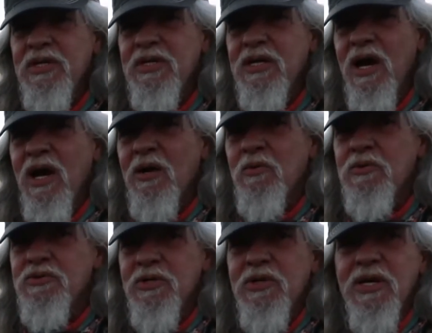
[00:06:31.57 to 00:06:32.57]
kind of
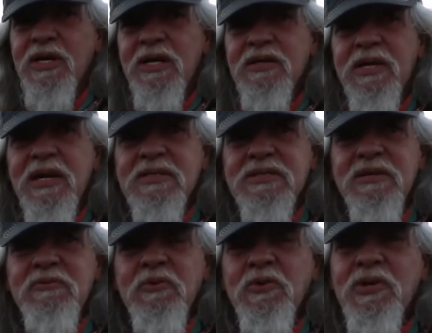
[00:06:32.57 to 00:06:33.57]
was looking at things
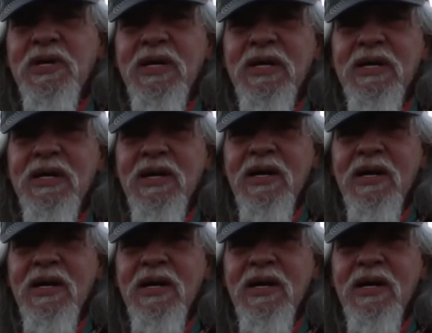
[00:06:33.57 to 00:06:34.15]
differently,